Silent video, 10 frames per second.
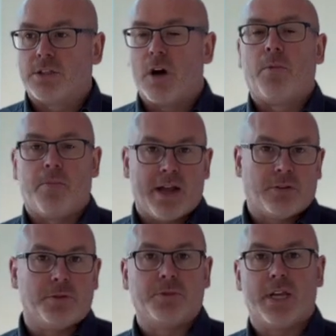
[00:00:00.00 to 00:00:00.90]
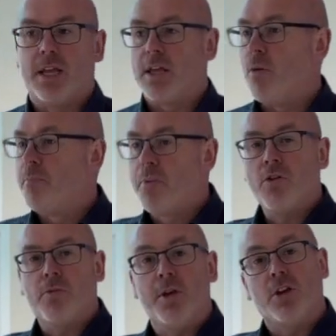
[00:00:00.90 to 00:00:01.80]
double bedrooms here. They will
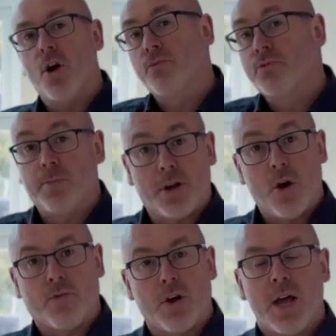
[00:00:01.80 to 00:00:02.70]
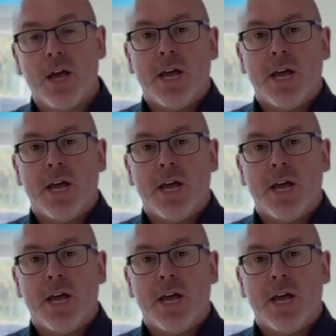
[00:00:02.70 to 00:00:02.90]
both be comfortably over